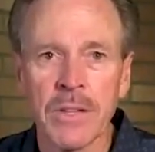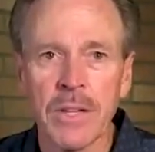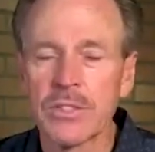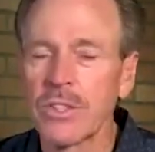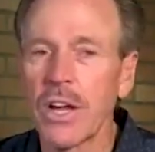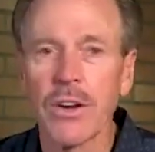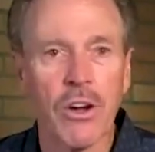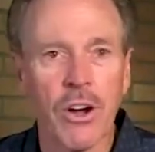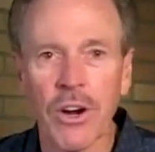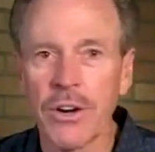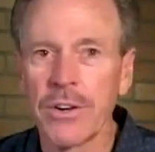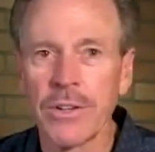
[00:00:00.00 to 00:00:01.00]
It's not
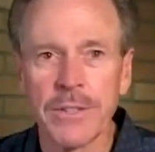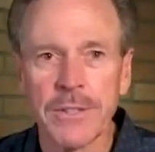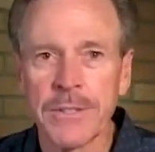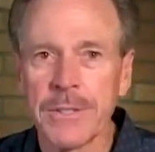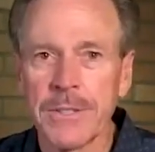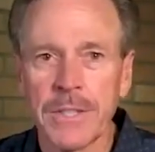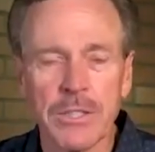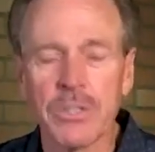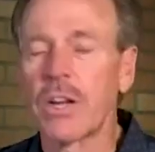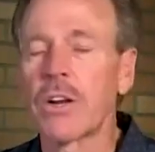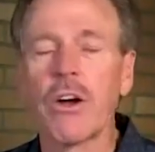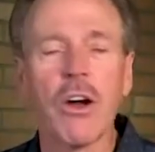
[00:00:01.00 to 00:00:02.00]
hard. It's
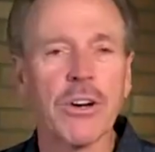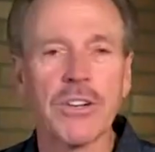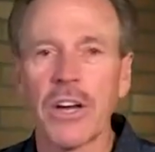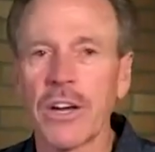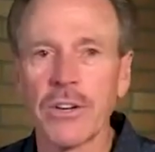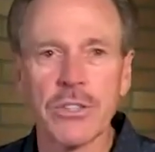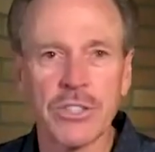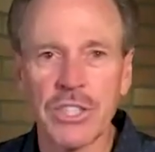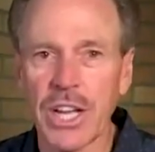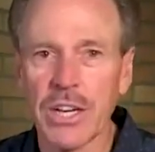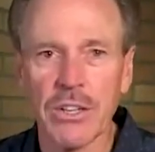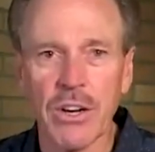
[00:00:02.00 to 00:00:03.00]
not hard to
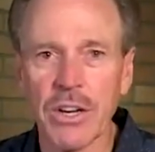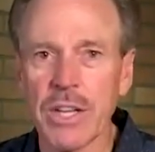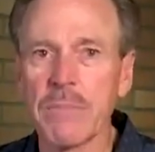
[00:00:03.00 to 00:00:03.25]
understand God.